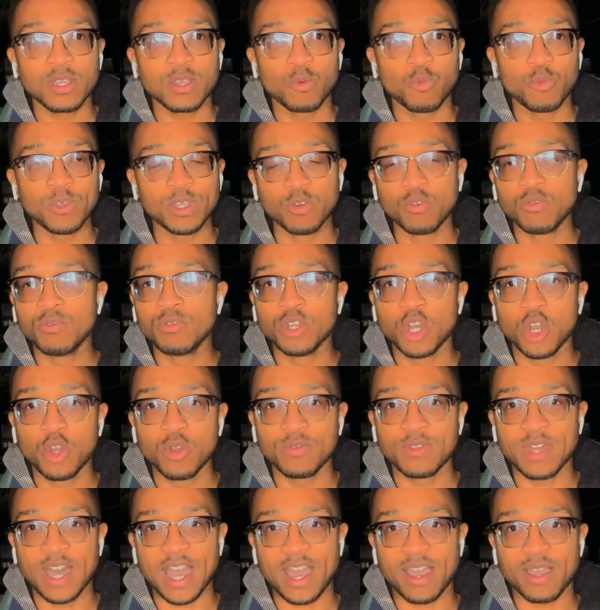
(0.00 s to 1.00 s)
We all
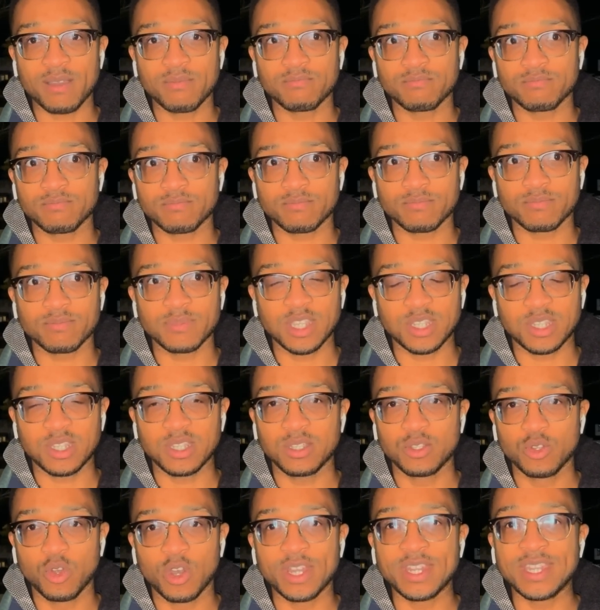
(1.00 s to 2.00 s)
know that this
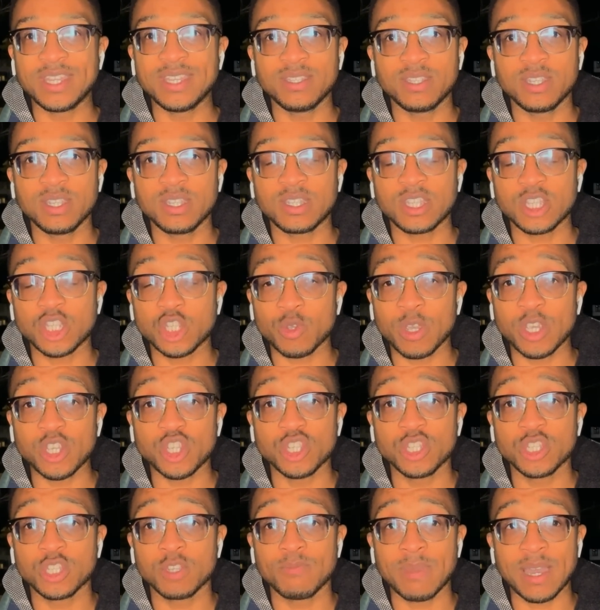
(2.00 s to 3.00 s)
is not an easy
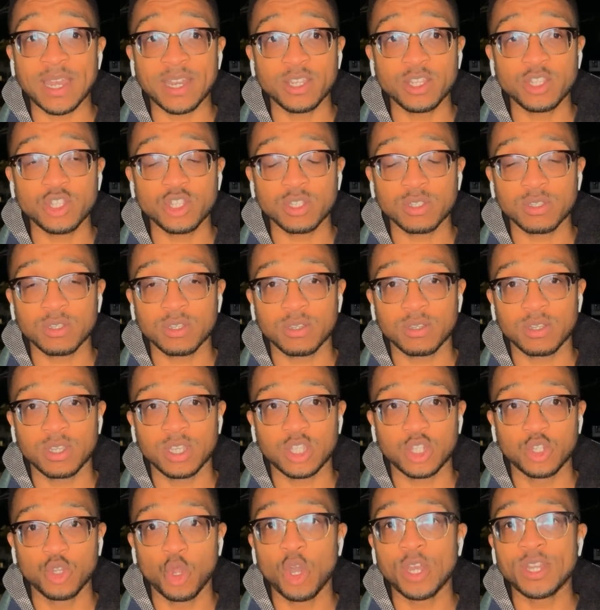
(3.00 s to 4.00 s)
situation to manage.
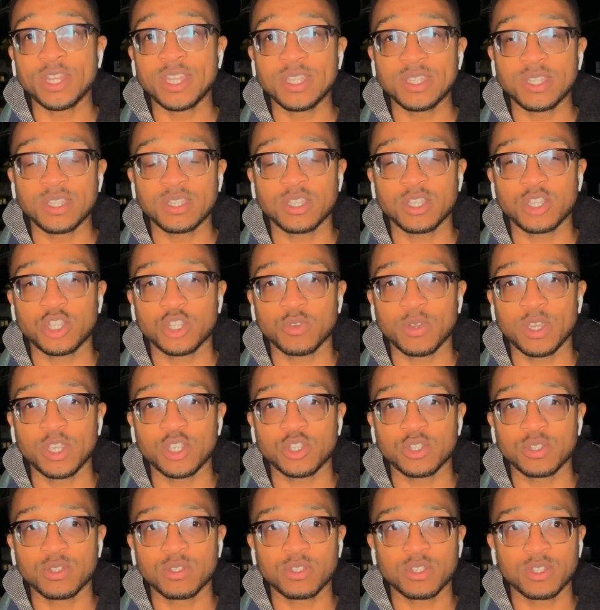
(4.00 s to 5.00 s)
It's not an easy
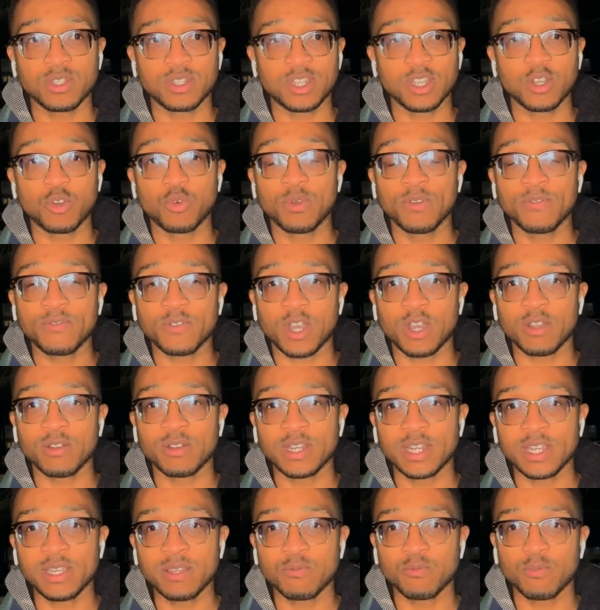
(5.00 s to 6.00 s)
situation to deal with
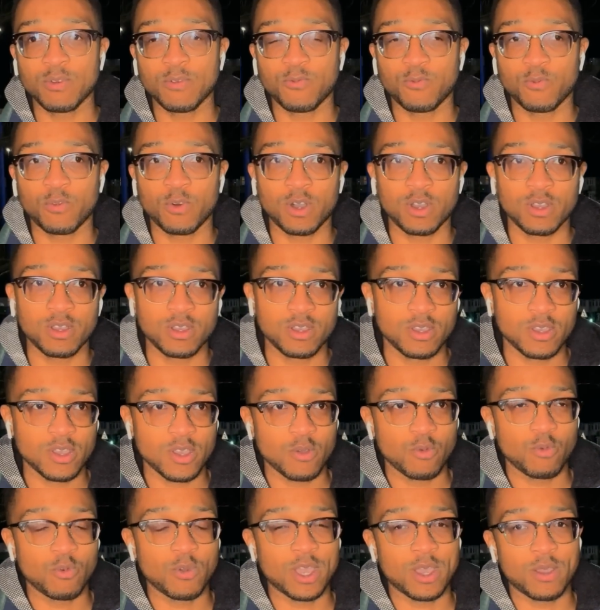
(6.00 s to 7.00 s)
currently, with what
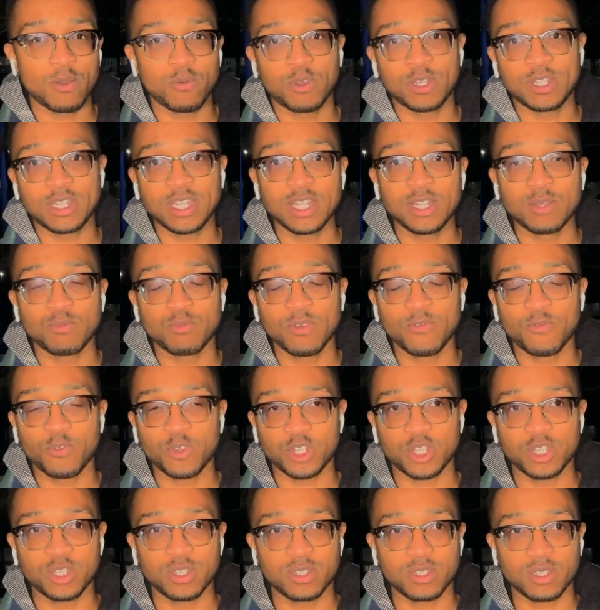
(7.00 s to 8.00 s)
we're dealing with,
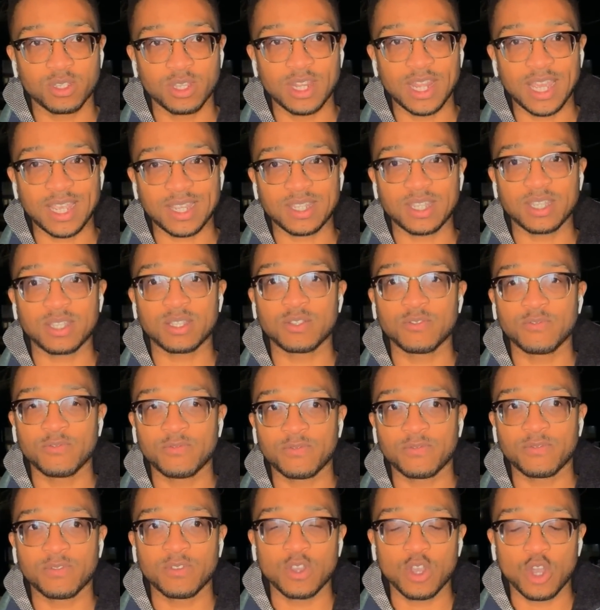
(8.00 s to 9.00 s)
which is an excess
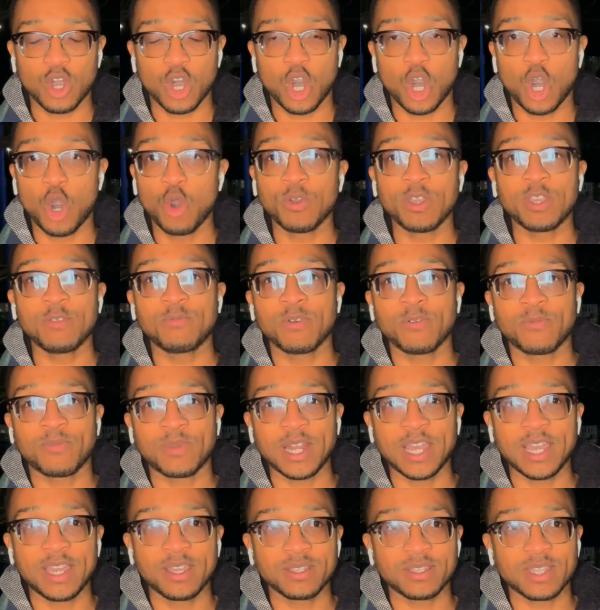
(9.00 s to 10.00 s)
of a whole heap of
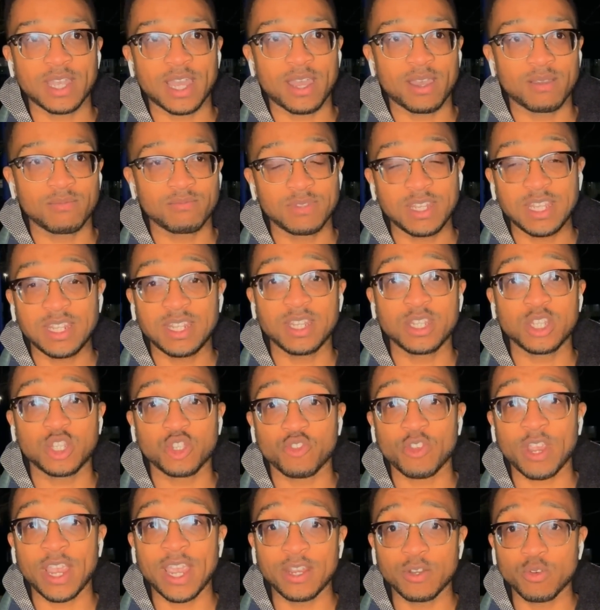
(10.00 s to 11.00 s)
players that need
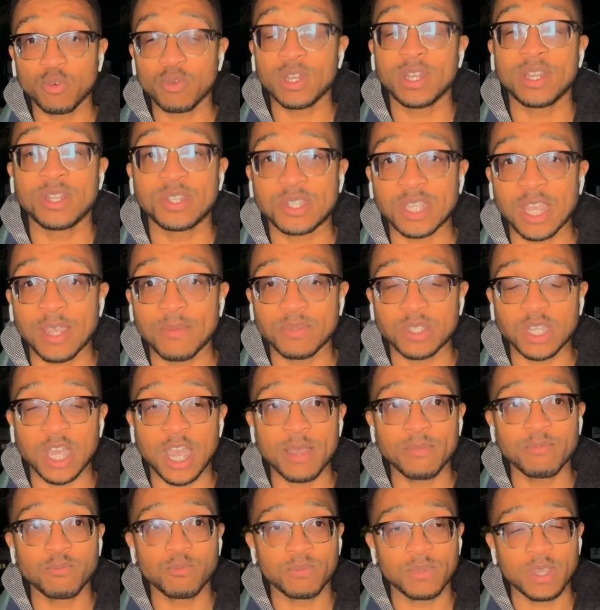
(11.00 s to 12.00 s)
integrating all at the same
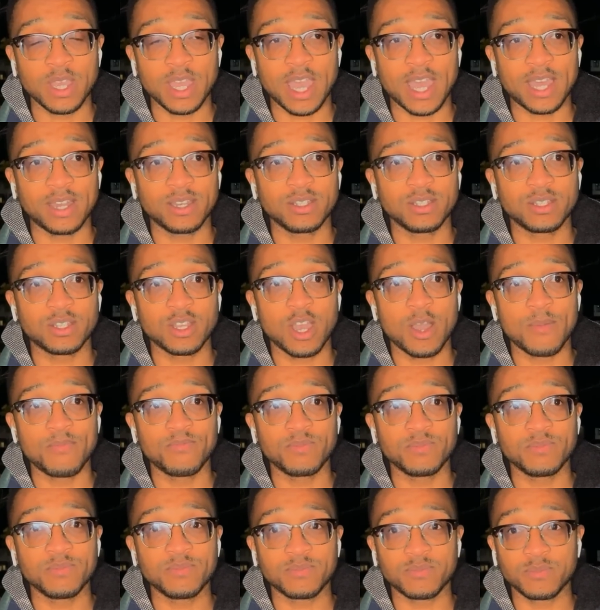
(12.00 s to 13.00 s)
time, and
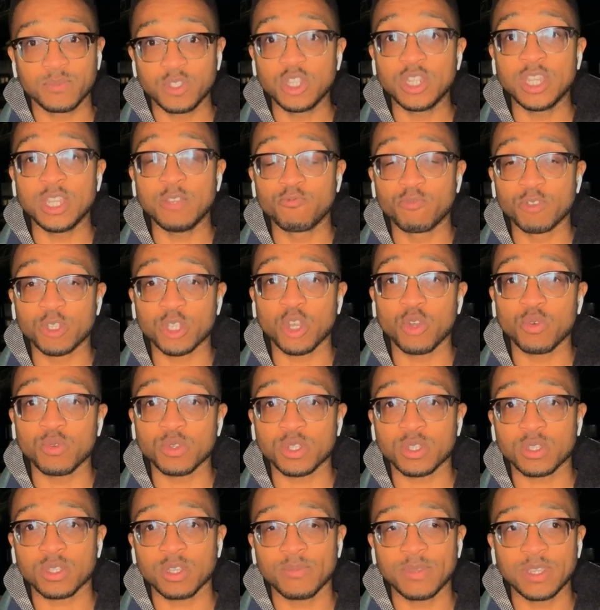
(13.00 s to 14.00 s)
you need
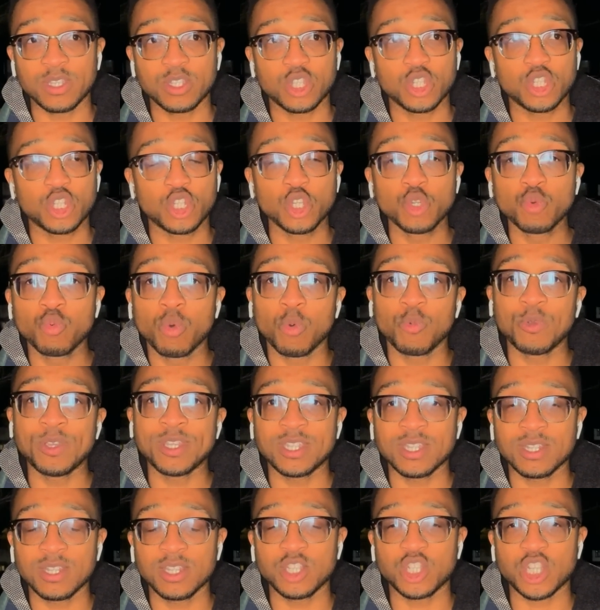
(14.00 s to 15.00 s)
results. I mean, to do what we
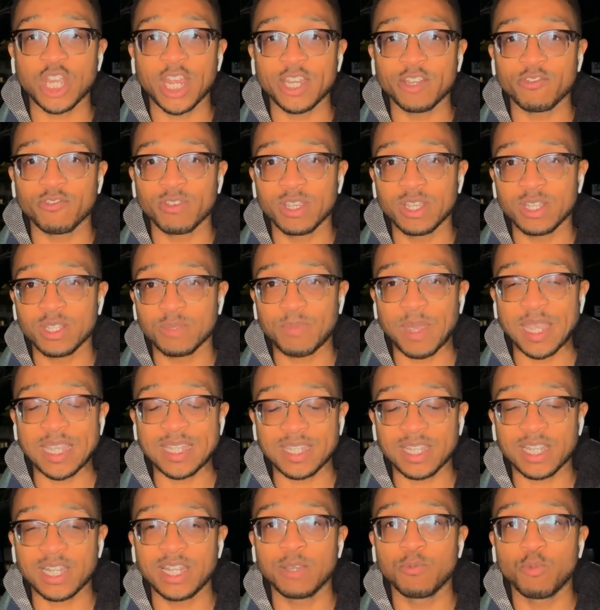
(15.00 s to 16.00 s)
did in January is
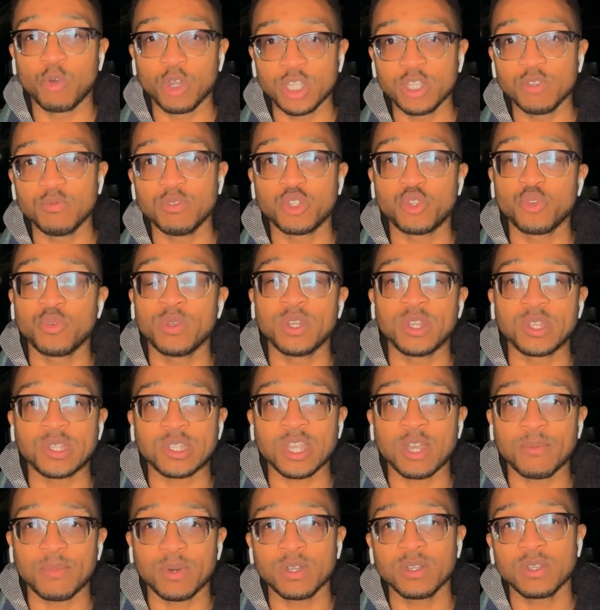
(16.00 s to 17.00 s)
basically what you would do in the
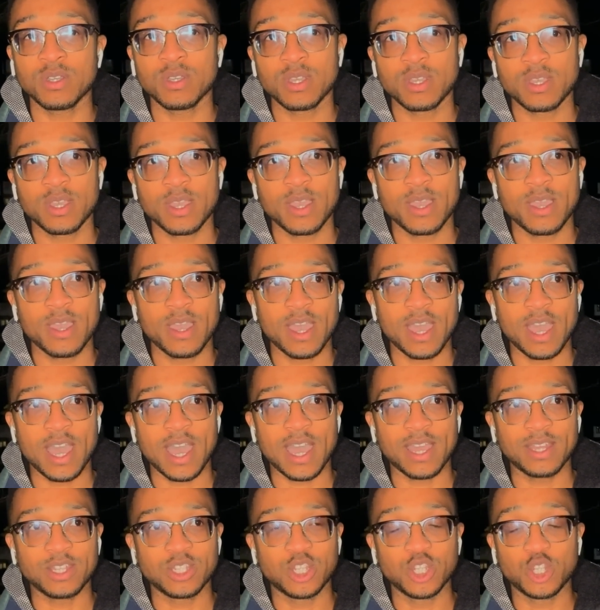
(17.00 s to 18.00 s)
summer,
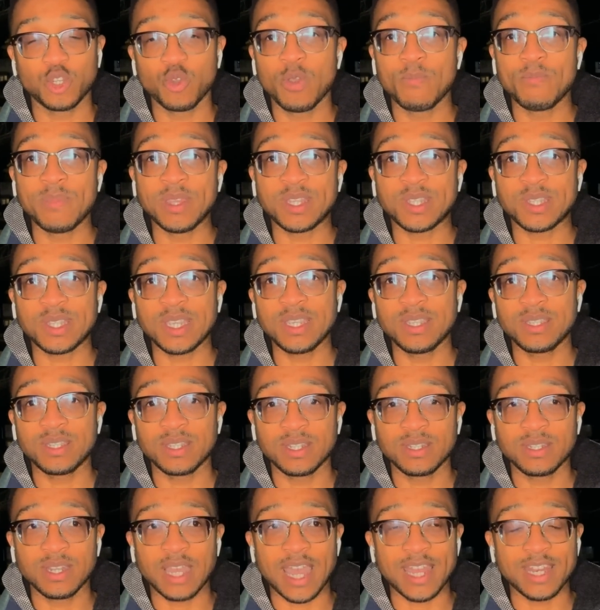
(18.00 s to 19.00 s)
and to do it
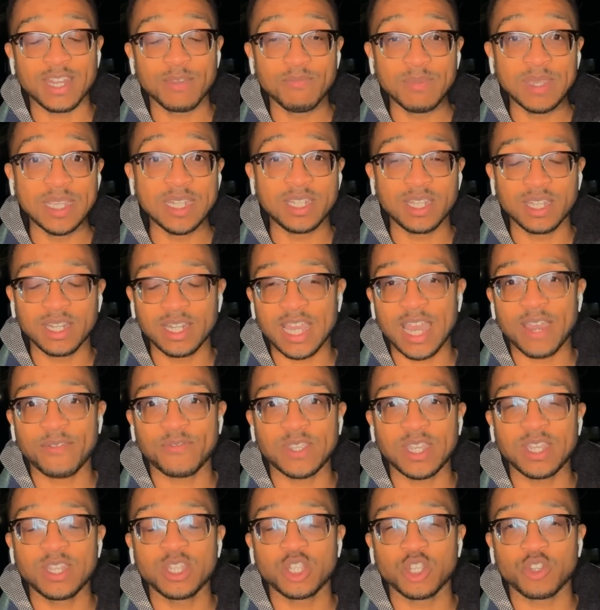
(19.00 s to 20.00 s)
mid-season and immediately have
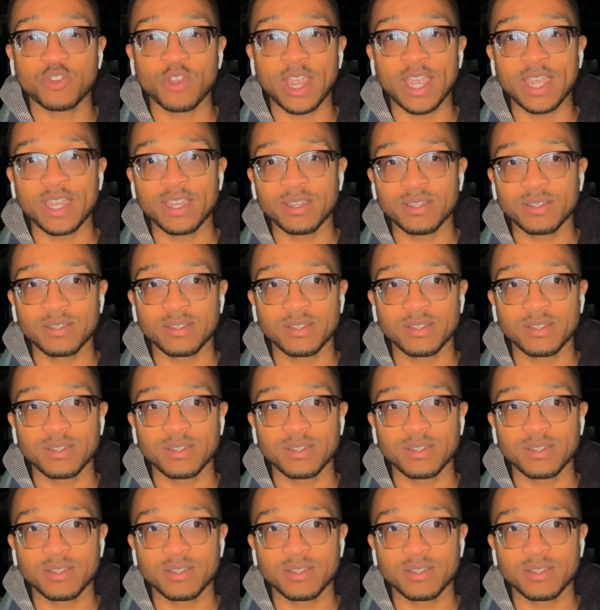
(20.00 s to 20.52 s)
to integrate it,